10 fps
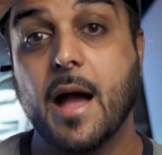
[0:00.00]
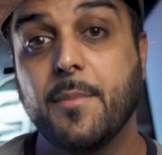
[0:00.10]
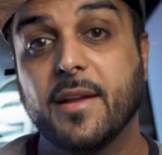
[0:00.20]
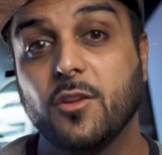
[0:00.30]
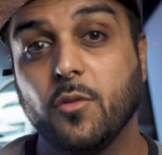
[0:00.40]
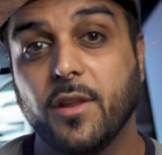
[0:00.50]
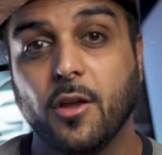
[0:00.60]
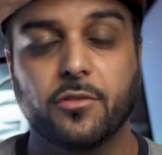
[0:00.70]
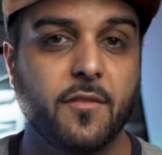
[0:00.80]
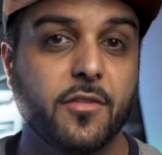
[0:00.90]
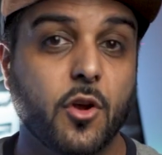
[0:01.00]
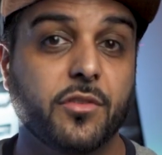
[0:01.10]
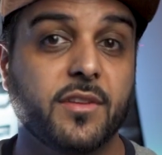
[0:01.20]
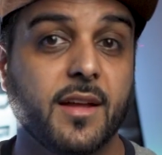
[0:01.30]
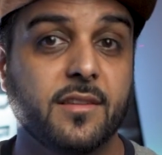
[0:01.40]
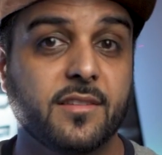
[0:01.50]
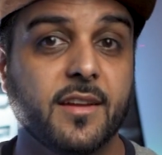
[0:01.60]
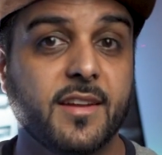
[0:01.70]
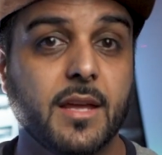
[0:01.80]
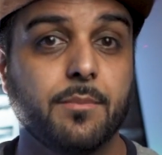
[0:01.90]
I make new videos every Thursday and
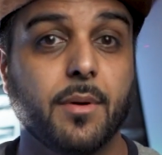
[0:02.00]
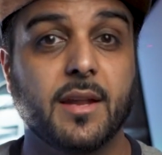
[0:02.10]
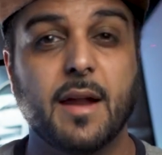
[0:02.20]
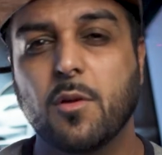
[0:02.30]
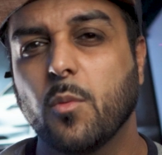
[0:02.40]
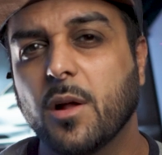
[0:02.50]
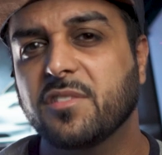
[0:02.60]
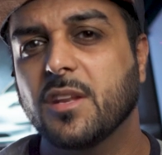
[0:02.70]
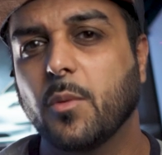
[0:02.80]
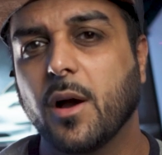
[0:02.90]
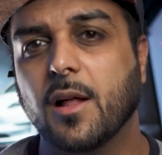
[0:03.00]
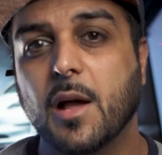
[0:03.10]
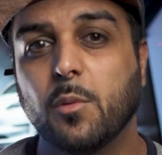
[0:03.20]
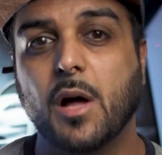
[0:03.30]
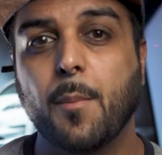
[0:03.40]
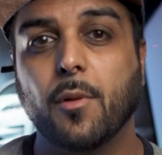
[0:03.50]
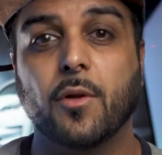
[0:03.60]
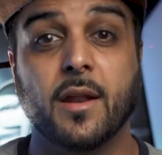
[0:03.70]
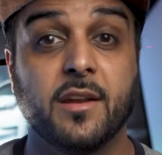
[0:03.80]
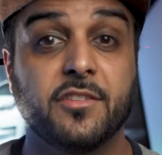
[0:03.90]
Sunday, but every once in a while I will
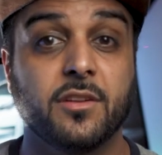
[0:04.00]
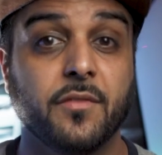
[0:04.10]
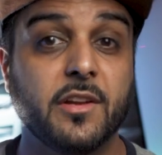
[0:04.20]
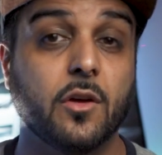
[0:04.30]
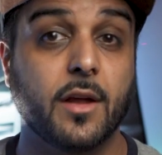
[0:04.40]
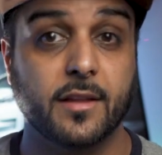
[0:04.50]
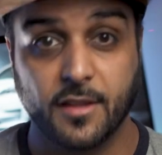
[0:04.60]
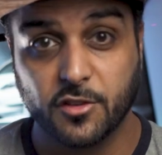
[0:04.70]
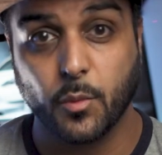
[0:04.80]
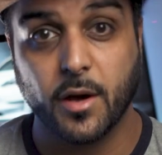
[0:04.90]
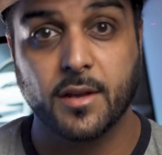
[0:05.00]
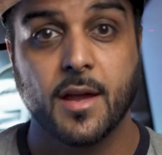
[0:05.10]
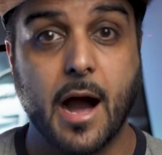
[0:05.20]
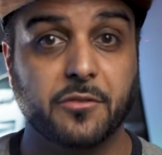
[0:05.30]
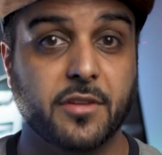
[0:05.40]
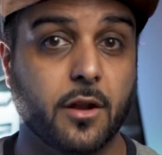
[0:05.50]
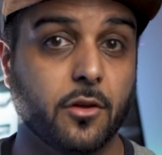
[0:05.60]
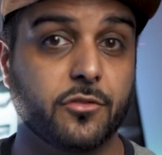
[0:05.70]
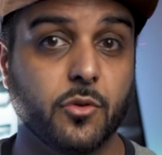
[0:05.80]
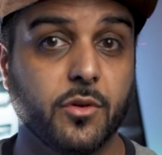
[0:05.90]
upload an additional video like this one outside of
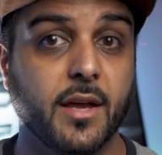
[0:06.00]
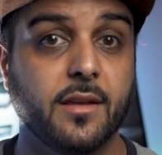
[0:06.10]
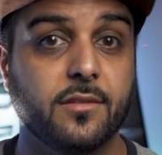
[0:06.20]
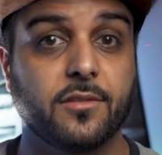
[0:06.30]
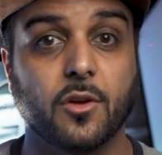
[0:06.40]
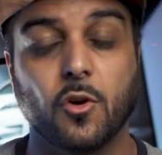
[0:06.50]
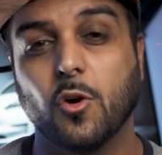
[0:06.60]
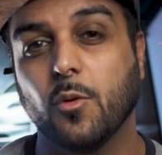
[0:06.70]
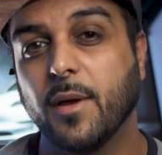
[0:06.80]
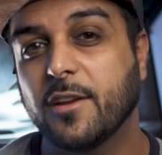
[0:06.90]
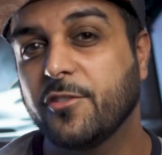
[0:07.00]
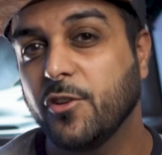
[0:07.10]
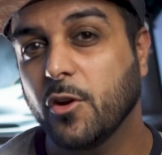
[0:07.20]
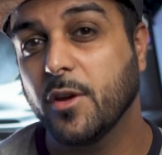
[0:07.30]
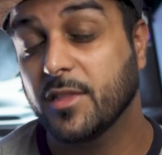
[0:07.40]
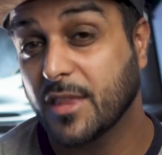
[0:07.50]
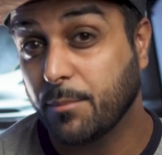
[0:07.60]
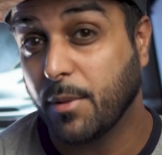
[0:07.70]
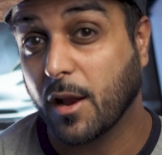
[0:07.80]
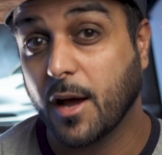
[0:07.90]
those 2 days, so make sure you hit
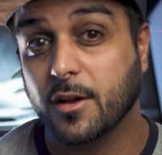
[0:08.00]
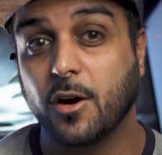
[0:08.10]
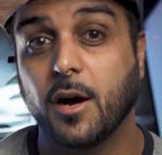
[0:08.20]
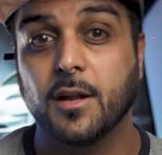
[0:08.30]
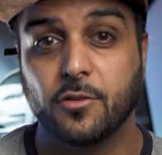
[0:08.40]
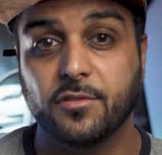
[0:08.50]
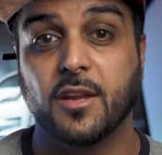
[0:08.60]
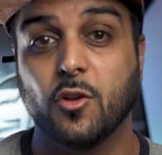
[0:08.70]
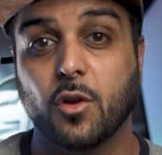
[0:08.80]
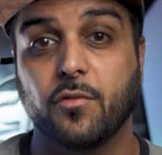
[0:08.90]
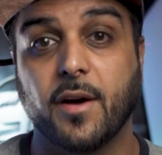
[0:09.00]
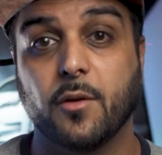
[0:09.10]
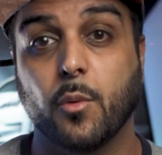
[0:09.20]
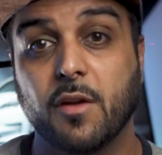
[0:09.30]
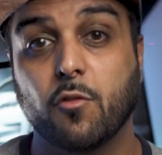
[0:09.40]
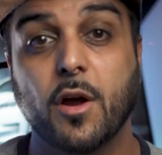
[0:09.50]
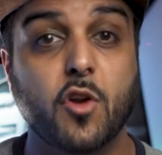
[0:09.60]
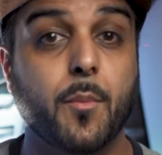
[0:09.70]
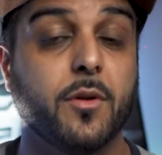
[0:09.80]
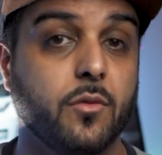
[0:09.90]
that bell icon to stay notified whenever I
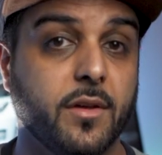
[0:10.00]
drop a new